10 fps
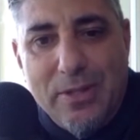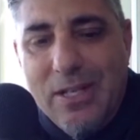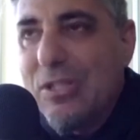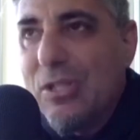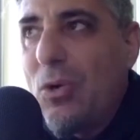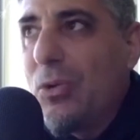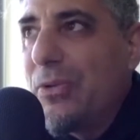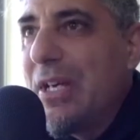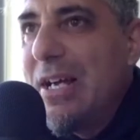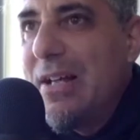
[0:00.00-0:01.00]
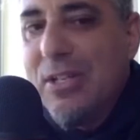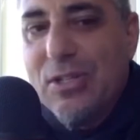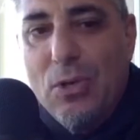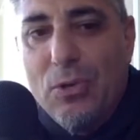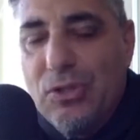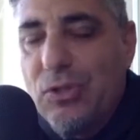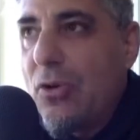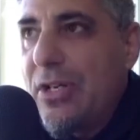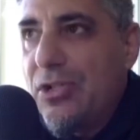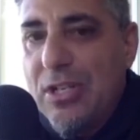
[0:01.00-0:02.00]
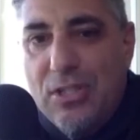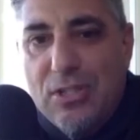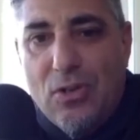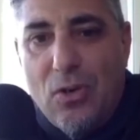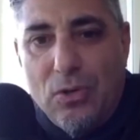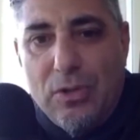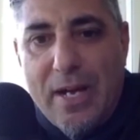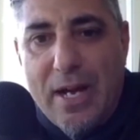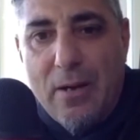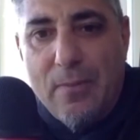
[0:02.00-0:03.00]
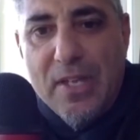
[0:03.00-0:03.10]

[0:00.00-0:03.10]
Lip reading: There's an old story Jesus told about